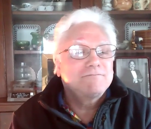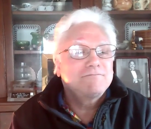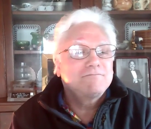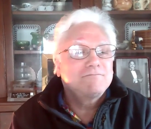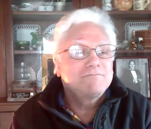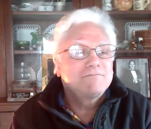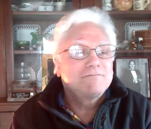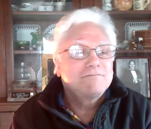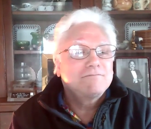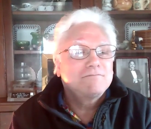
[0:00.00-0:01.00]

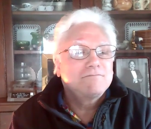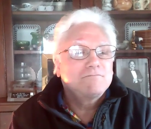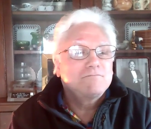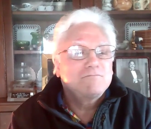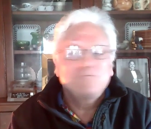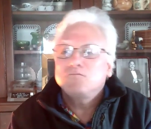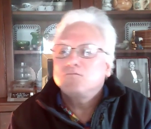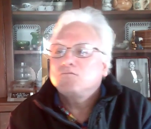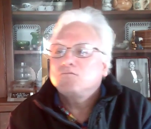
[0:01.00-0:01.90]
(silence)